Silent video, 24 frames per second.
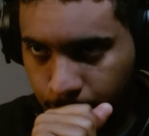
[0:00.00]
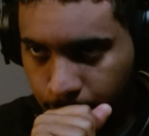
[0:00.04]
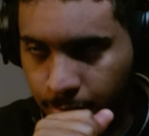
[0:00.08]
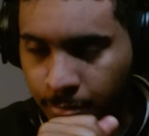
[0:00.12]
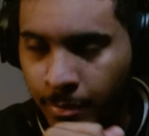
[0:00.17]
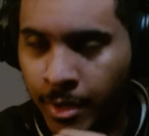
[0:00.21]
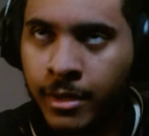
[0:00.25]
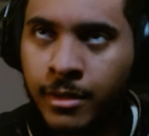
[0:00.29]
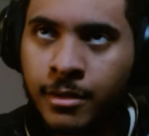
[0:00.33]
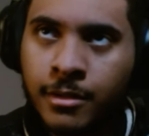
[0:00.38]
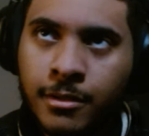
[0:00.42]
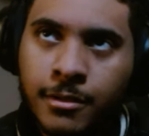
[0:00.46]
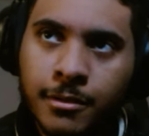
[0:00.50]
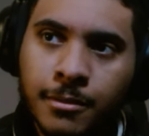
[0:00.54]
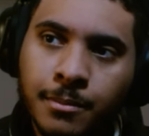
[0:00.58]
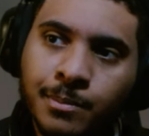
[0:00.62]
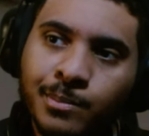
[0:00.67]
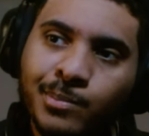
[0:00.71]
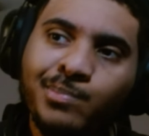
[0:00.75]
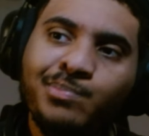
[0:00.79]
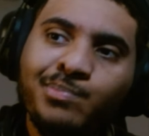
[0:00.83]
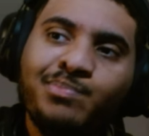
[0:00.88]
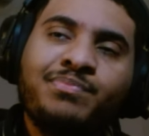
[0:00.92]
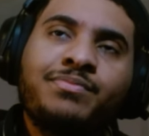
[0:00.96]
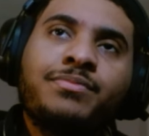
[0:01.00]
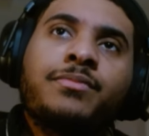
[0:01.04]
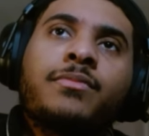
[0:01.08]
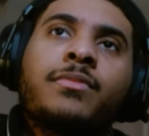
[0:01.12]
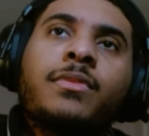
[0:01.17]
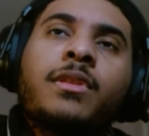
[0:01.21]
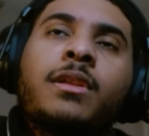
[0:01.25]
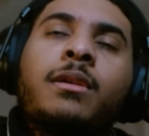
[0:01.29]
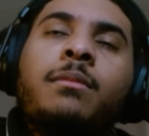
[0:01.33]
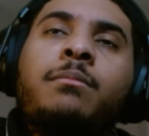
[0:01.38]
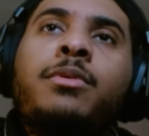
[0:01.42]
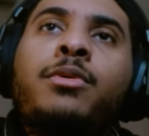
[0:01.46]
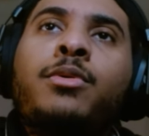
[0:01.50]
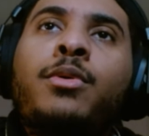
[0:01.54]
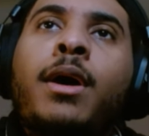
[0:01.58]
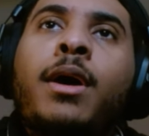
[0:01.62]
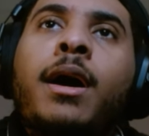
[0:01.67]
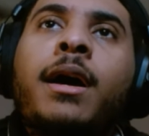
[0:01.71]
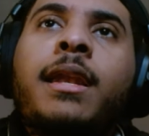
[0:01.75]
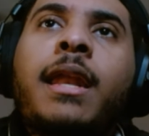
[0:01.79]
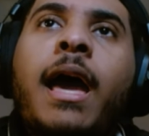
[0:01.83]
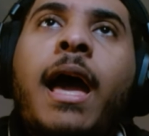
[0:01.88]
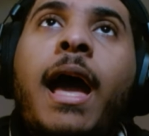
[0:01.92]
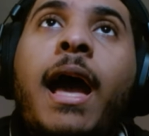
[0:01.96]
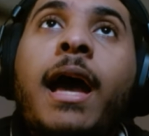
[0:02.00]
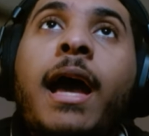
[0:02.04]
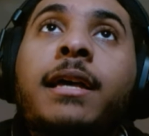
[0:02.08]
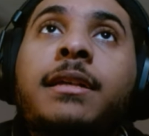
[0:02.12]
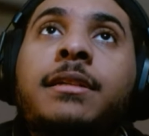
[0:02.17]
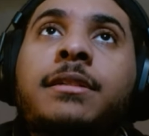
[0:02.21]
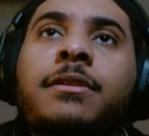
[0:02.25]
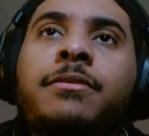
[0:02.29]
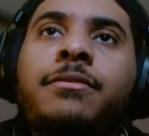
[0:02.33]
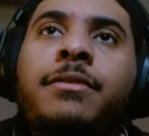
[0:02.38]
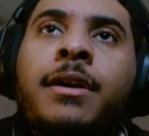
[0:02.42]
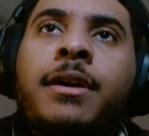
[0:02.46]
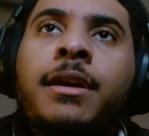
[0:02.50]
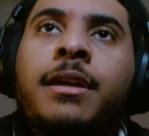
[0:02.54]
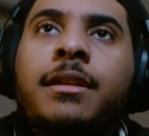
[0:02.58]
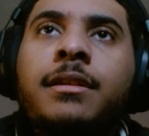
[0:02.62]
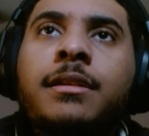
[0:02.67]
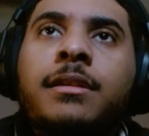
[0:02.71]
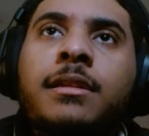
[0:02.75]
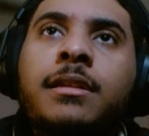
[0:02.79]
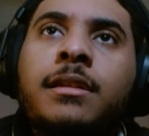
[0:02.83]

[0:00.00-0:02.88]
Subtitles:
my goodness, Wuhan has to fight